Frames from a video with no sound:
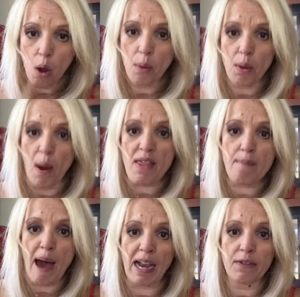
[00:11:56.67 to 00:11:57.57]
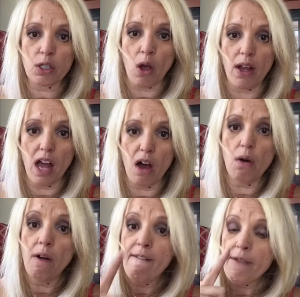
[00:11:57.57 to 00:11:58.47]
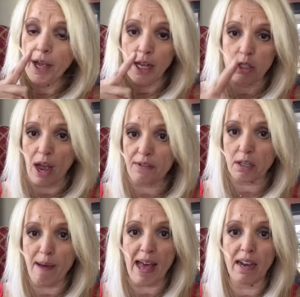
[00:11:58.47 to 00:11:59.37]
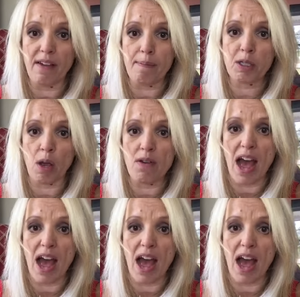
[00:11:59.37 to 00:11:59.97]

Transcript: We won the Battle of Solo. It's off to the Battle of Episode